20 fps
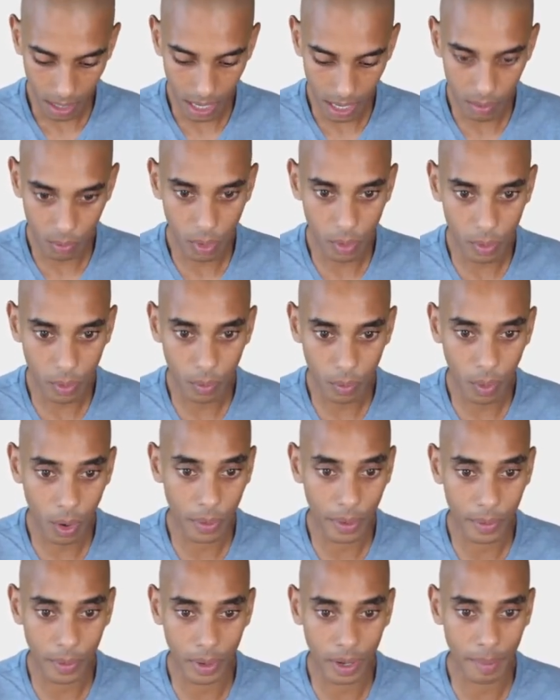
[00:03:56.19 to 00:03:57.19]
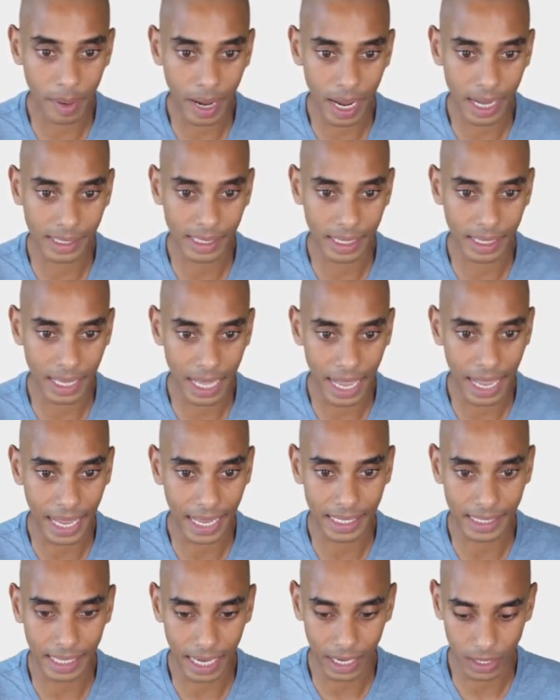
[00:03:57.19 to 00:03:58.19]
And we'll, what we want to pass in there
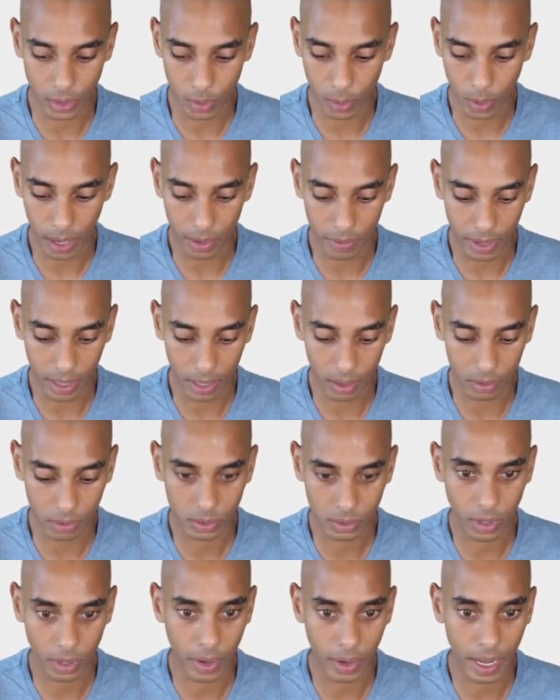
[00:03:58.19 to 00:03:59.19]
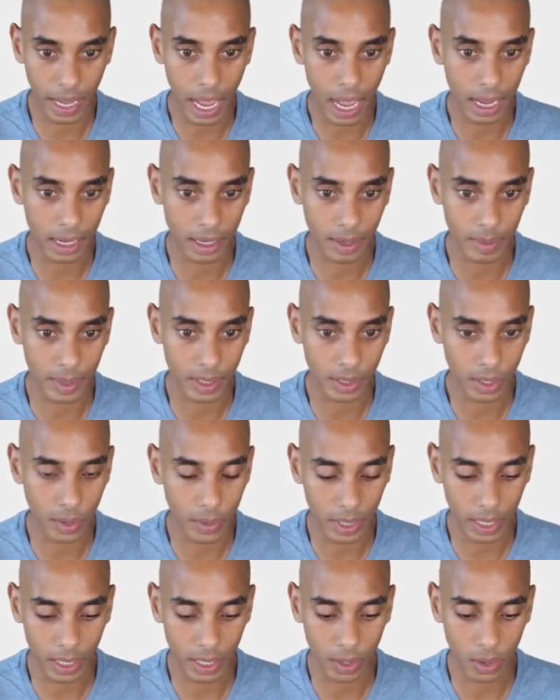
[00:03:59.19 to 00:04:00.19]
is our URL, so our argument.
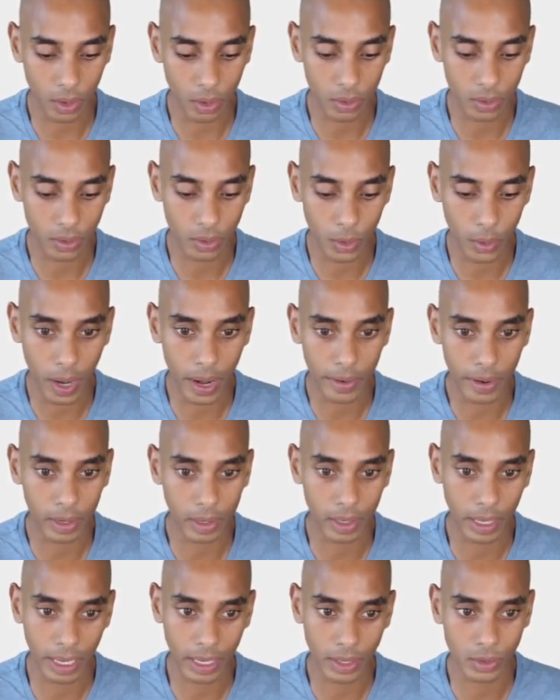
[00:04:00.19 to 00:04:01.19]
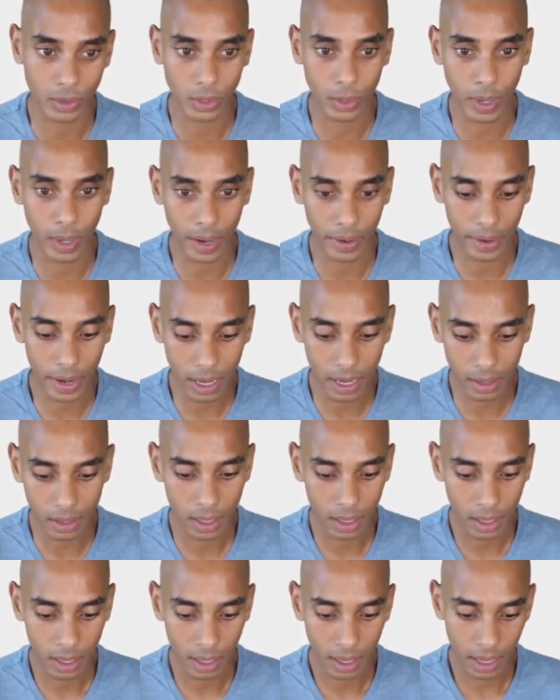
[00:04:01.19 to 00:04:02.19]
So we're going to call URL equals
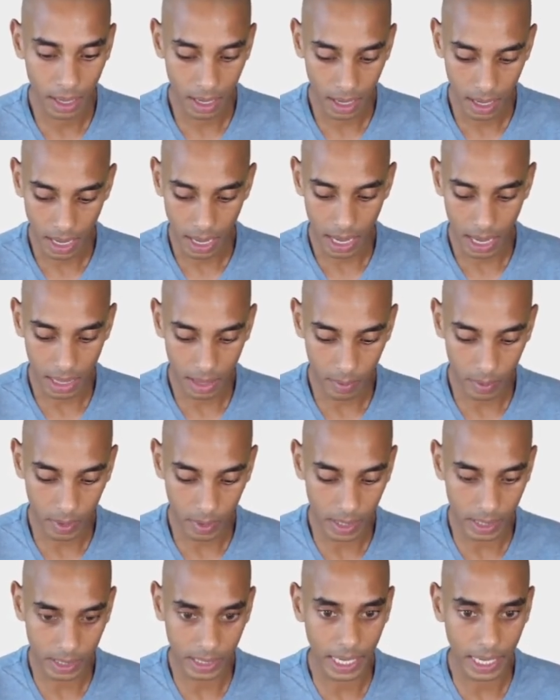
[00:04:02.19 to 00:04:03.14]
URL, and then we're going to